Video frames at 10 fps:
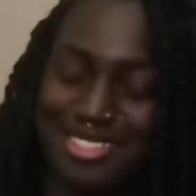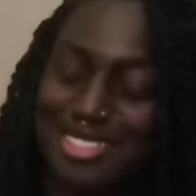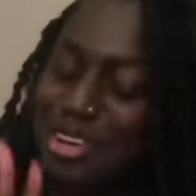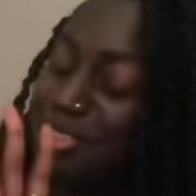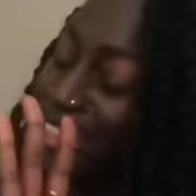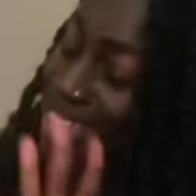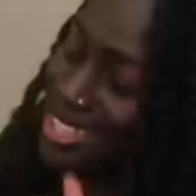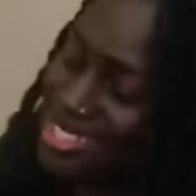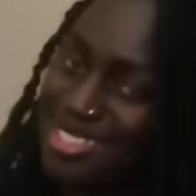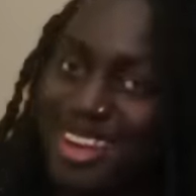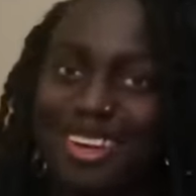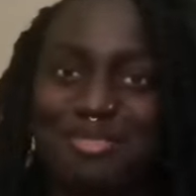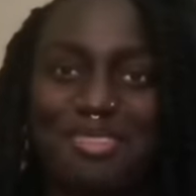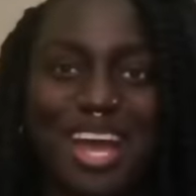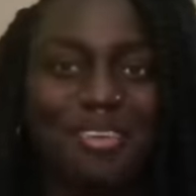so let's talk
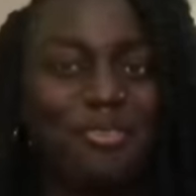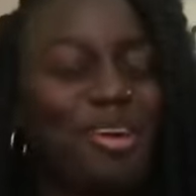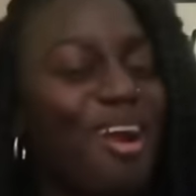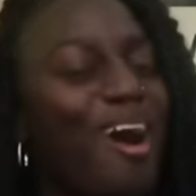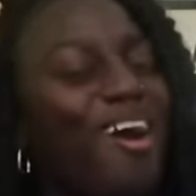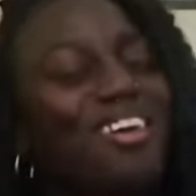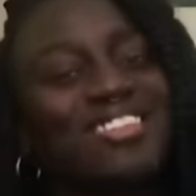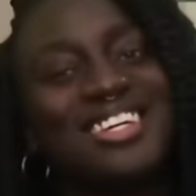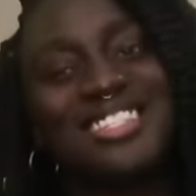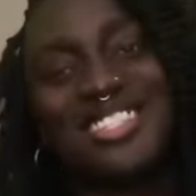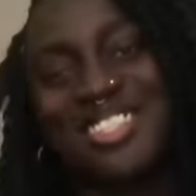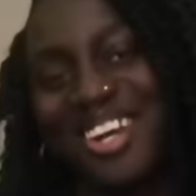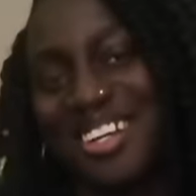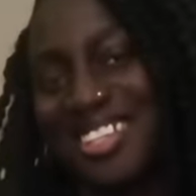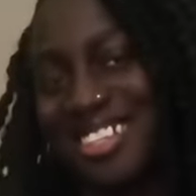about where all this
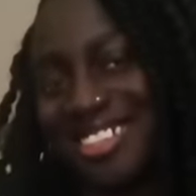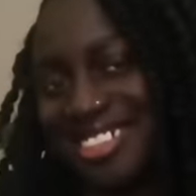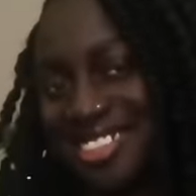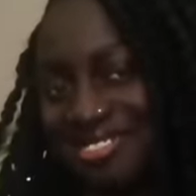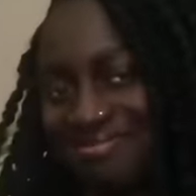started.